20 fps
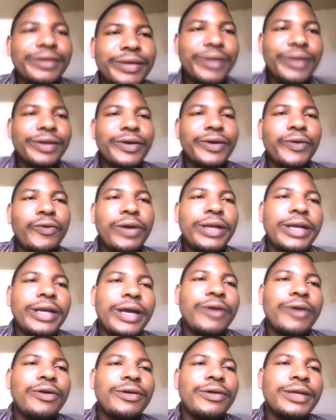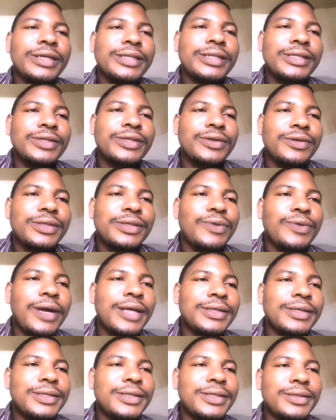when a coin is tossed
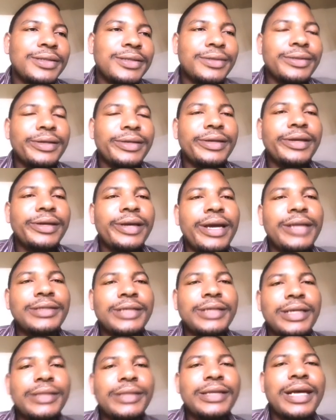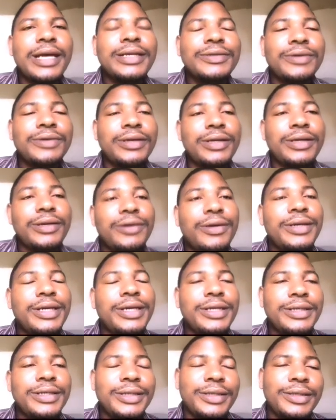once and the results are recorded,
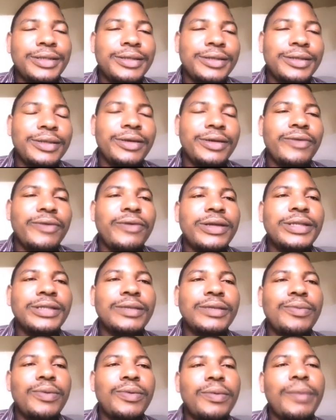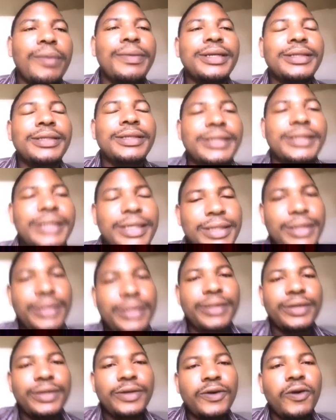what is the probability set,
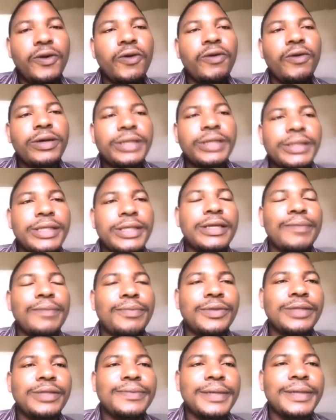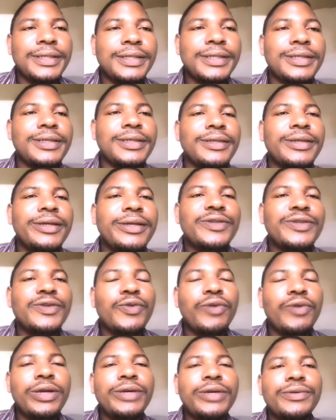or what is the sample space? So when
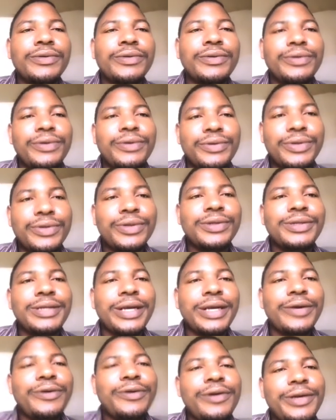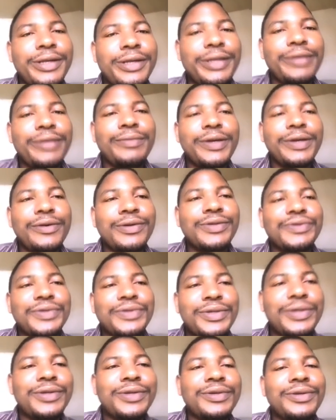you toss the coin, because we
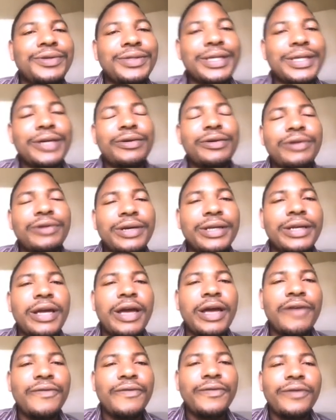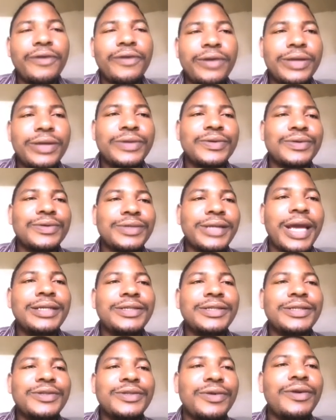know the coin have only two sides,
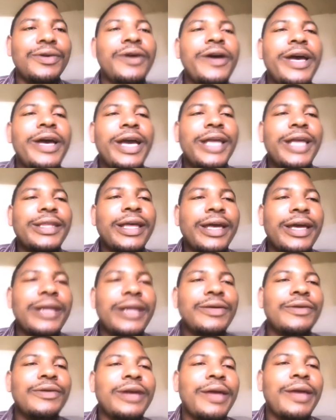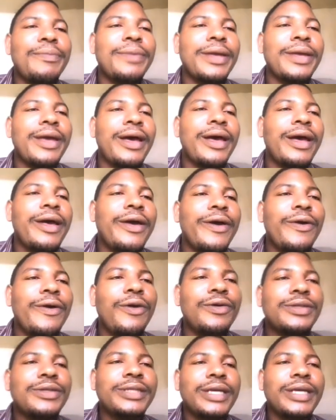so either head will appear or
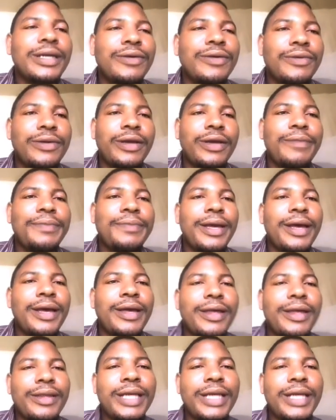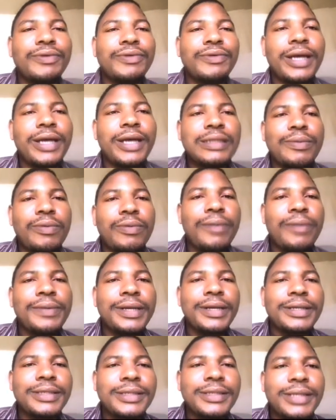tail will appear. That's why the probability
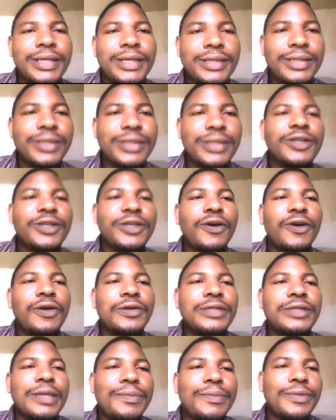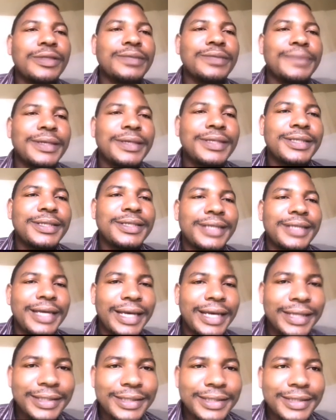set or sample space
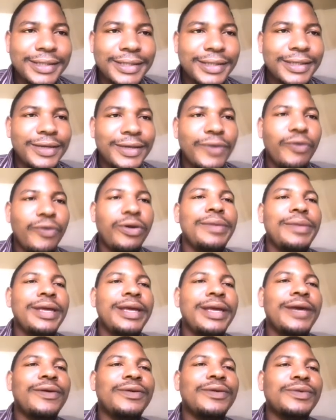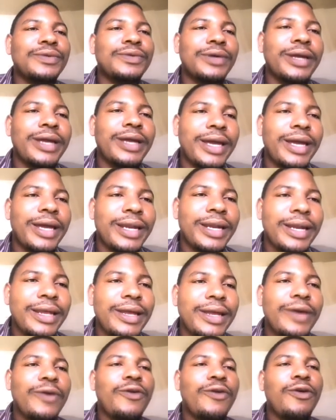S will be equal to head,
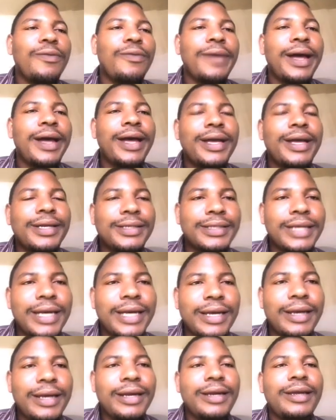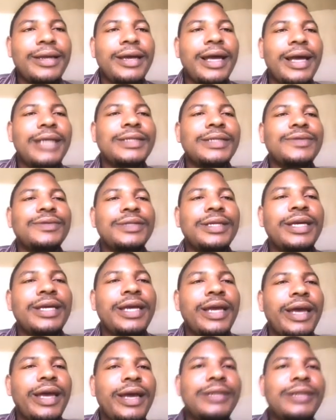tail. As you see here,
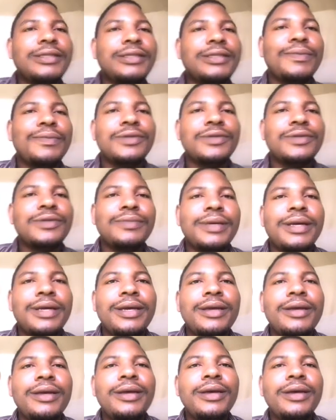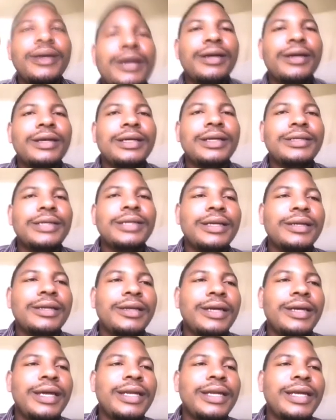it's supposed to be written
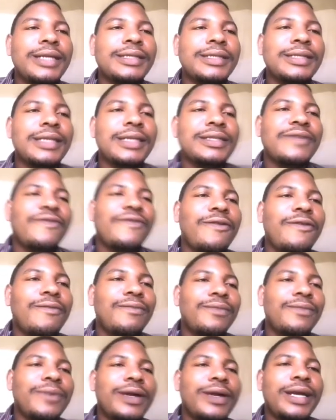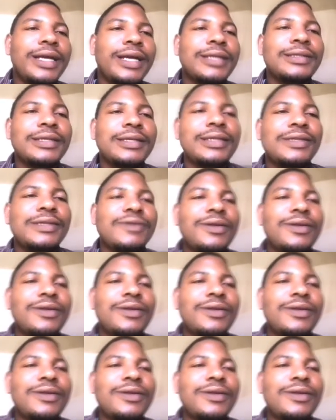in a set form like this one.